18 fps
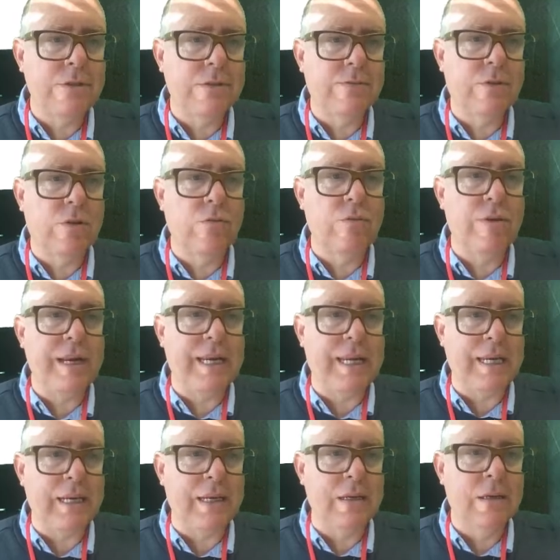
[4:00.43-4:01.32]
of
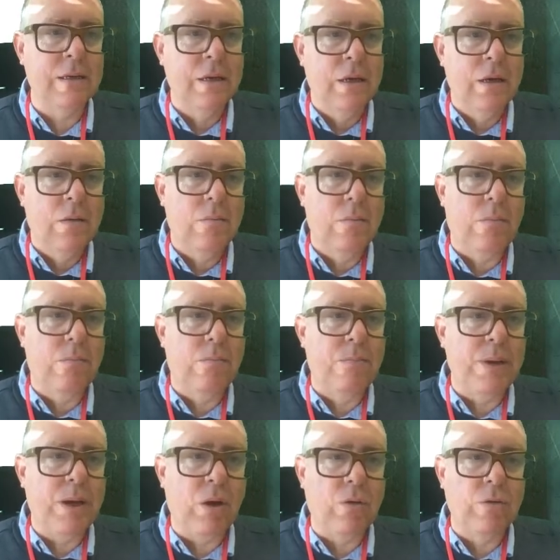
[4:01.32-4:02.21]
green
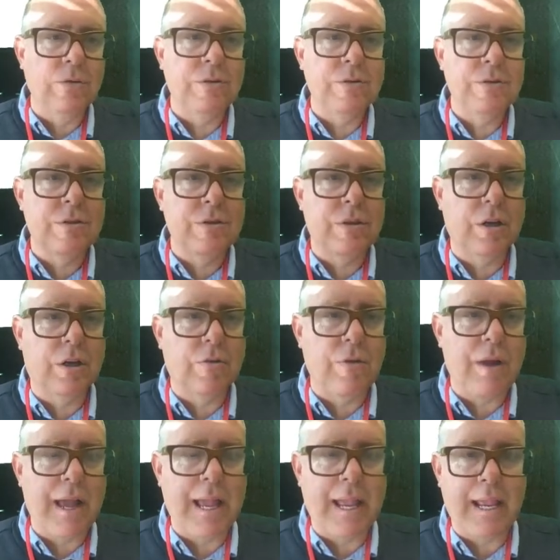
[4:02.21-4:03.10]
beyond the
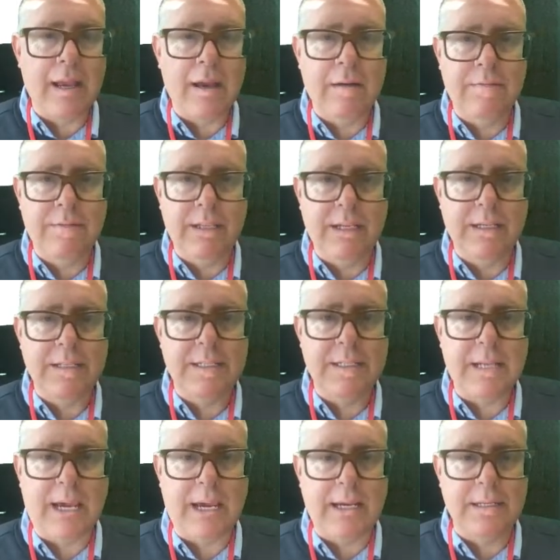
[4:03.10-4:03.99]
grey of the
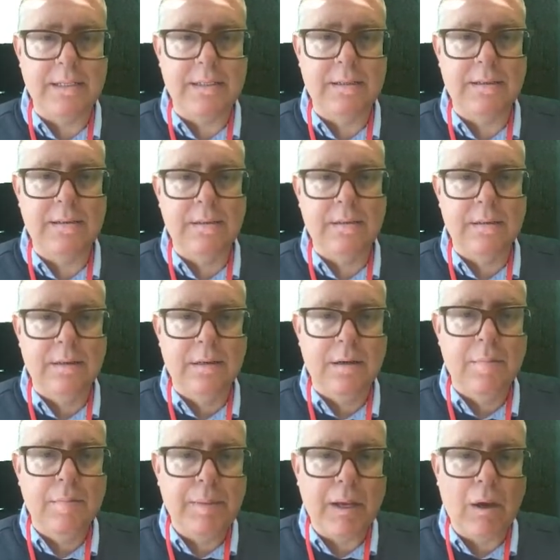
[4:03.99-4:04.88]
estate,
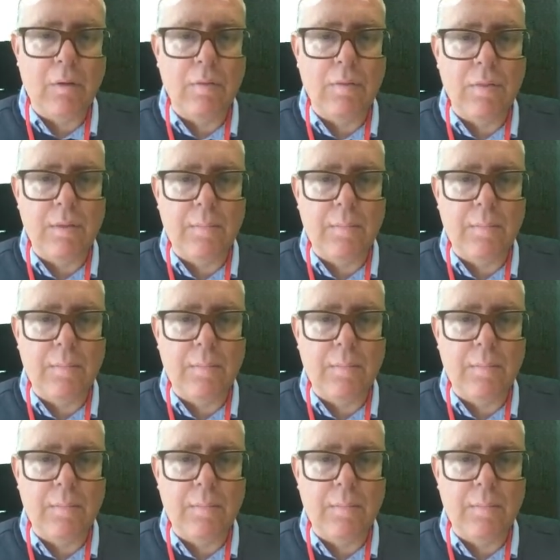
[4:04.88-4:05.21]
beyond the